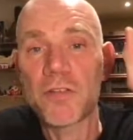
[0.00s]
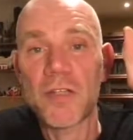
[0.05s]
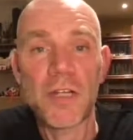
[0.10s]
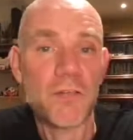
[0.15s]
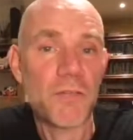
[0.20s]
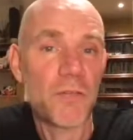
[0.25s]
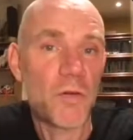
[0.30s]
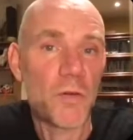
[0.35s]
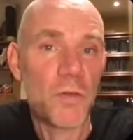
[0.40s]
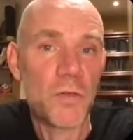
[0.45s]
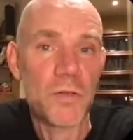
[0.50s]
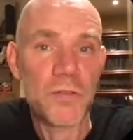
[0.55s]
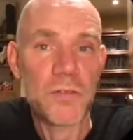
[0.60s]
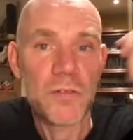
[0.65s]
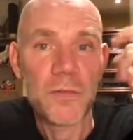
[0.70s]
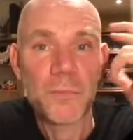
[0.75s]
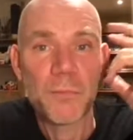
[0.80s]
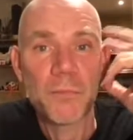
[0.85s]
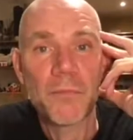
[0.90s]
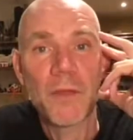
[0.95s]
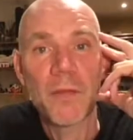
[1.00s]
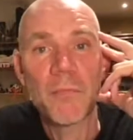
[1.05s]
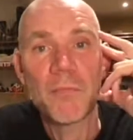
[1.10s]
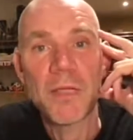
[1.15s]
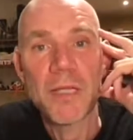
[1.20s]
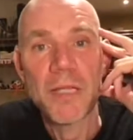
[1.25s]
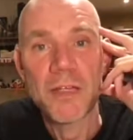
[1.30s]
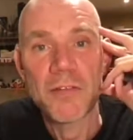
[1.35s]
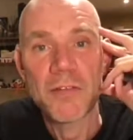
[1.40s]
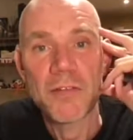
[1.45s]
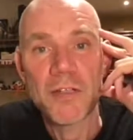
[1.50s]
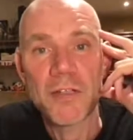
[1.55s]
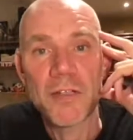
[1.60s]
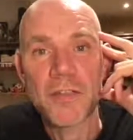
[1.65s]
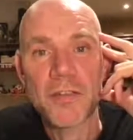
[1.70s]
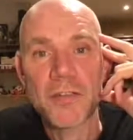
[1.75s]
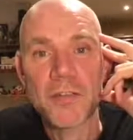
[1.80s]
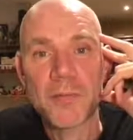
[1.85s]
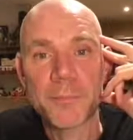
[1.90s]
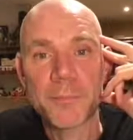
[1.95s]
and of course, media studies.